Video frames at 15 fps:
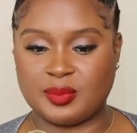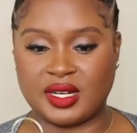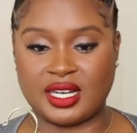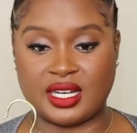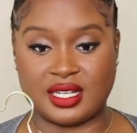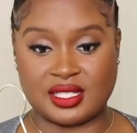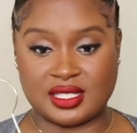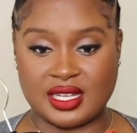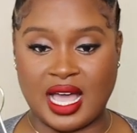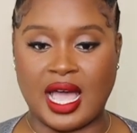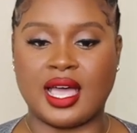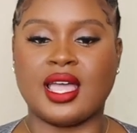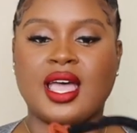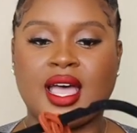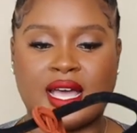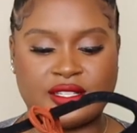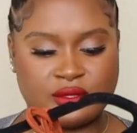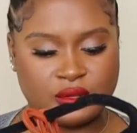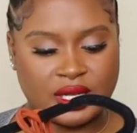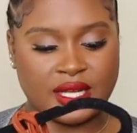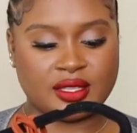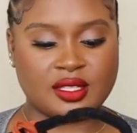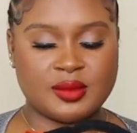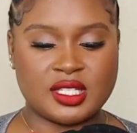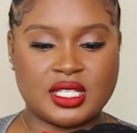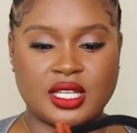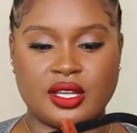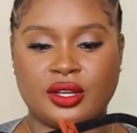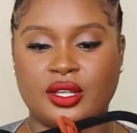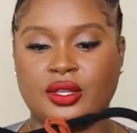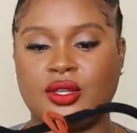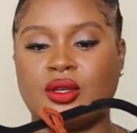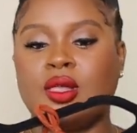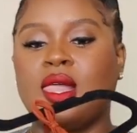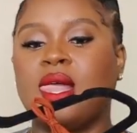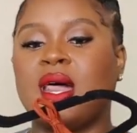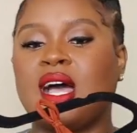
but it is not. I do like the material.